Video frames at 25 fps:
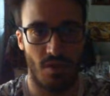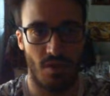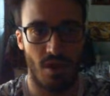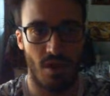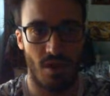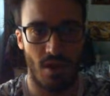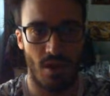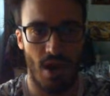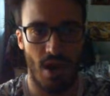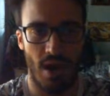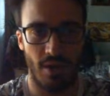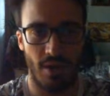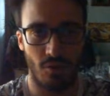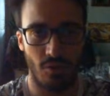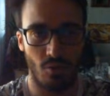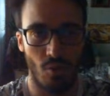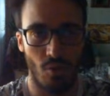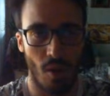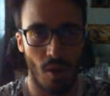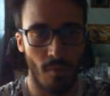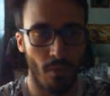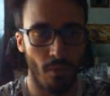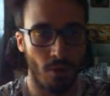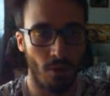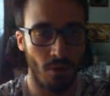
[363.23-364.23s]

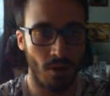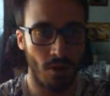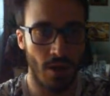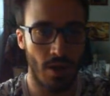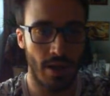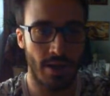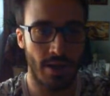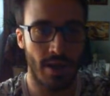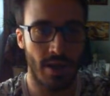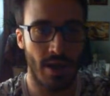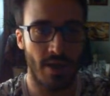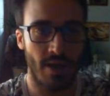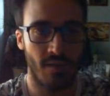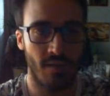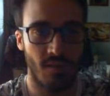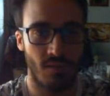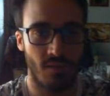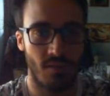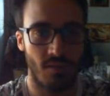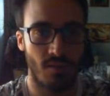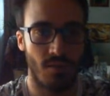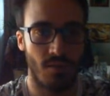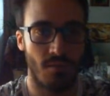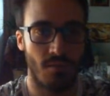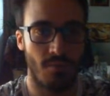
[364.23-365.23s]
undoable, I
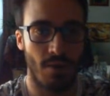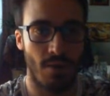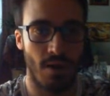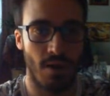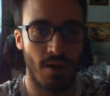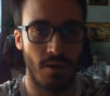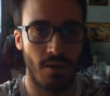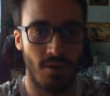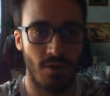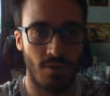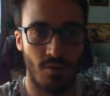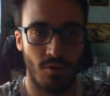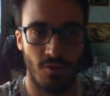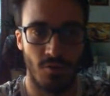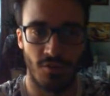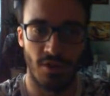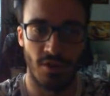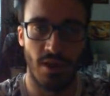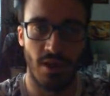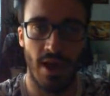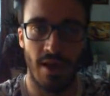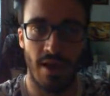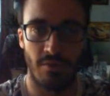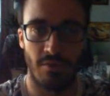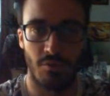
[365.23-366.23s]
guess, but you still
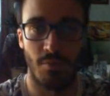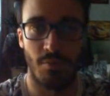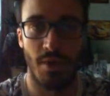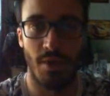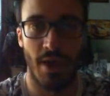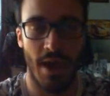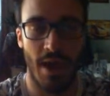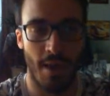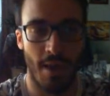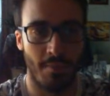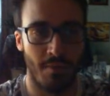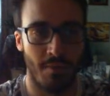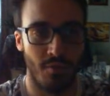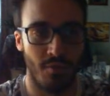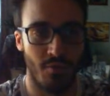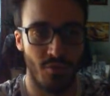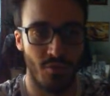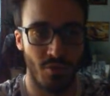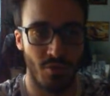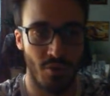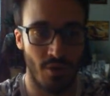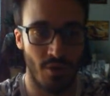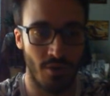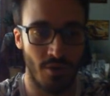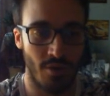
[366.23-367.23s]
have to be happy if
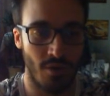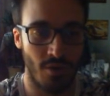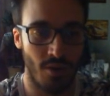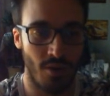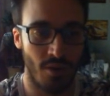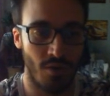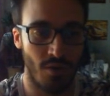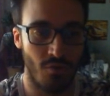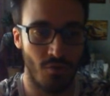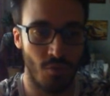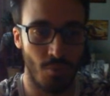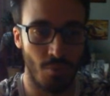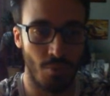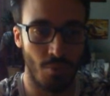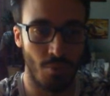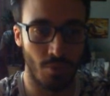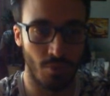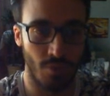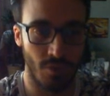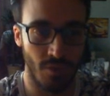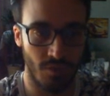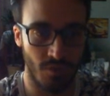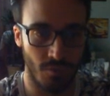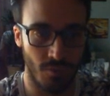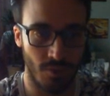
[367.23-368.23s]
you pull
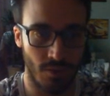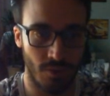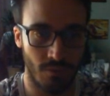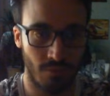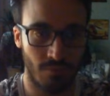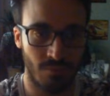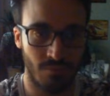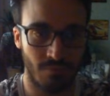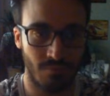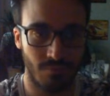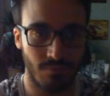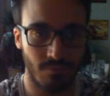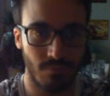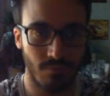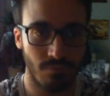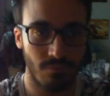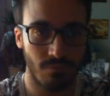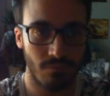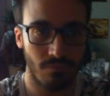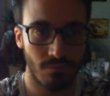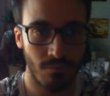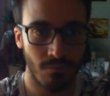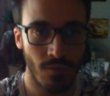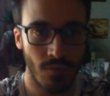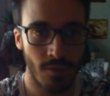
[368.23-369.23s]
this one.
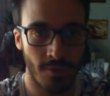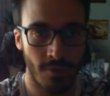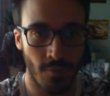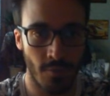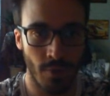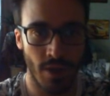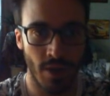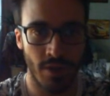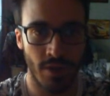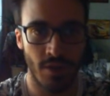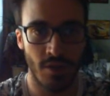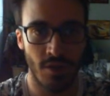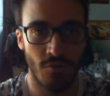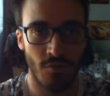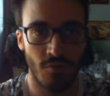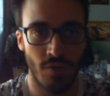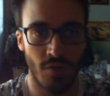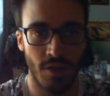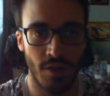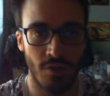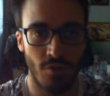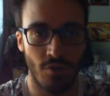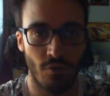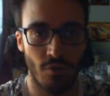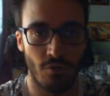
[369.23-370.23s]
Then we got the
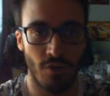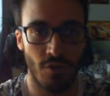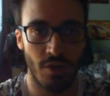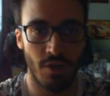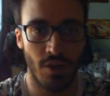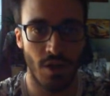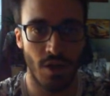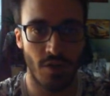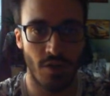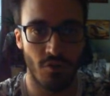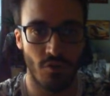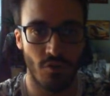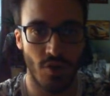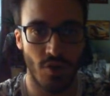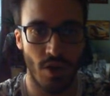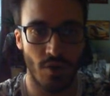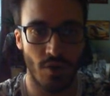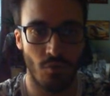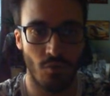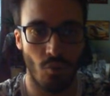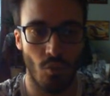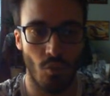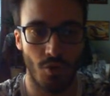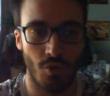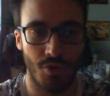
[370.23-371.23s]
Defender of the
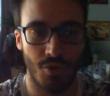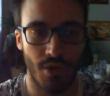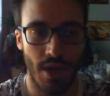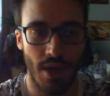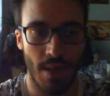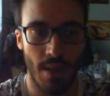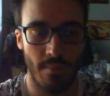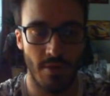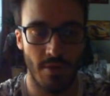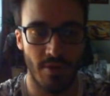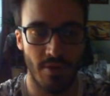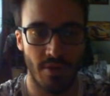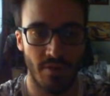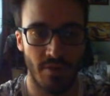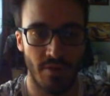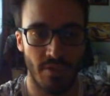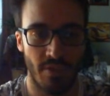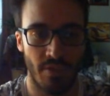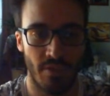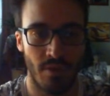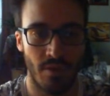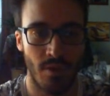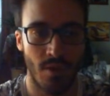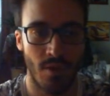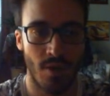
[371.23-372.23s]
Underground World Labyrinth.
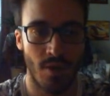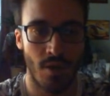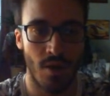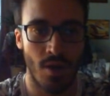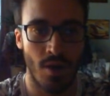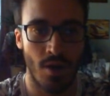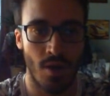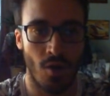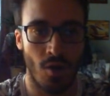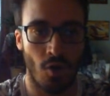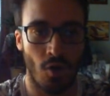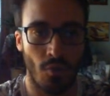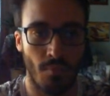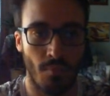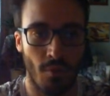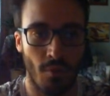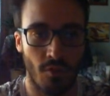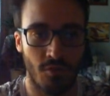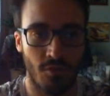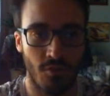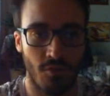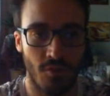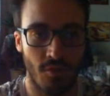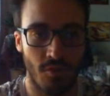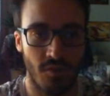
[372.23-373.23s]
All
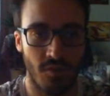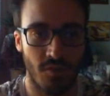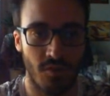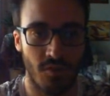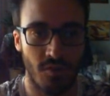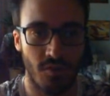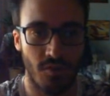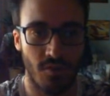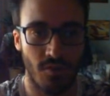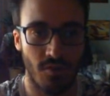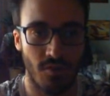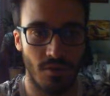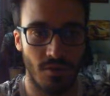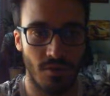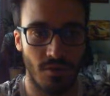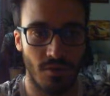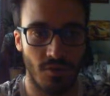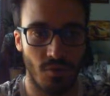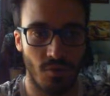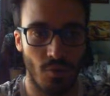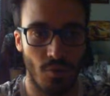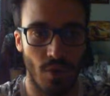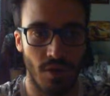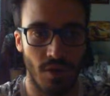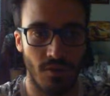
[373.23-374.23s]
monsters. This
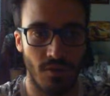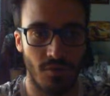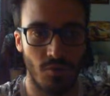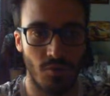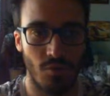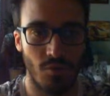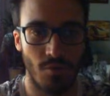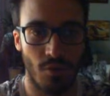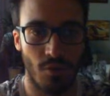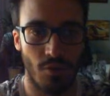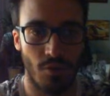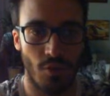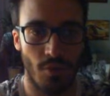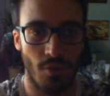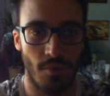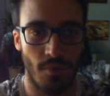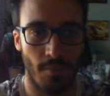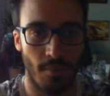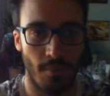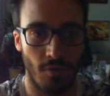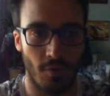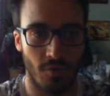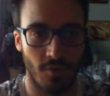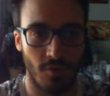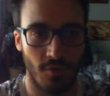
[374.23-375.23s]
requires 2 more normal
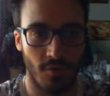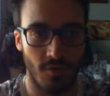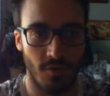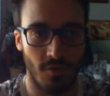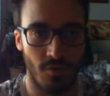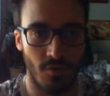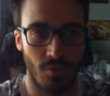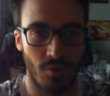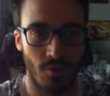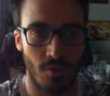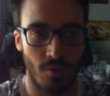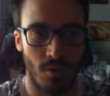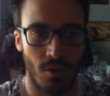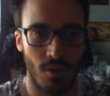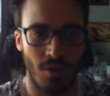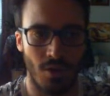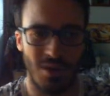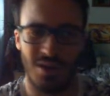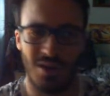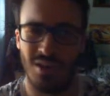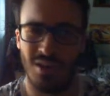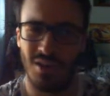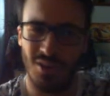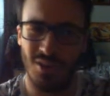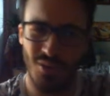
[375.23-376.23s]
monsters, so
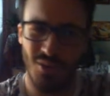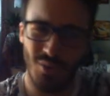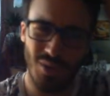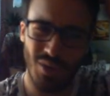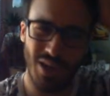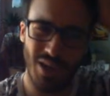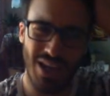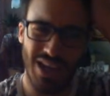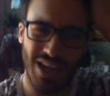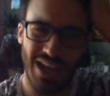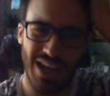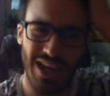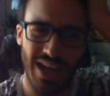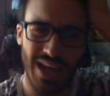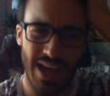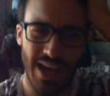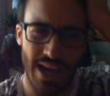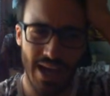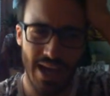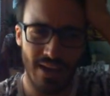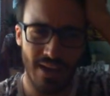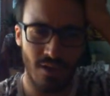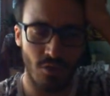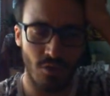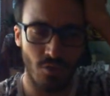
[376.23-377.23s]
you
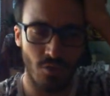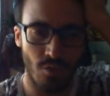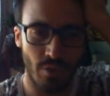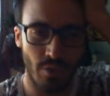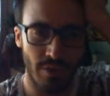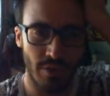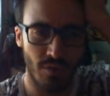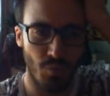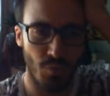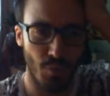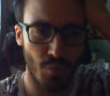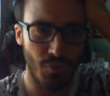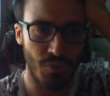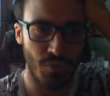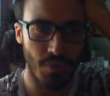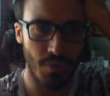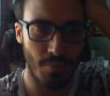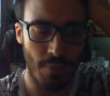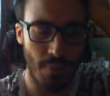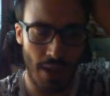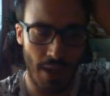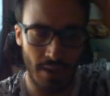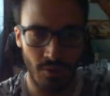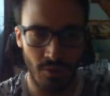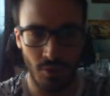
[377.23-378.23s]
can do it with the
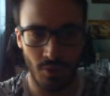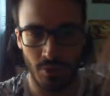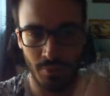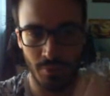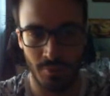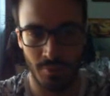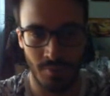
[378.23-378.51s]
pendulum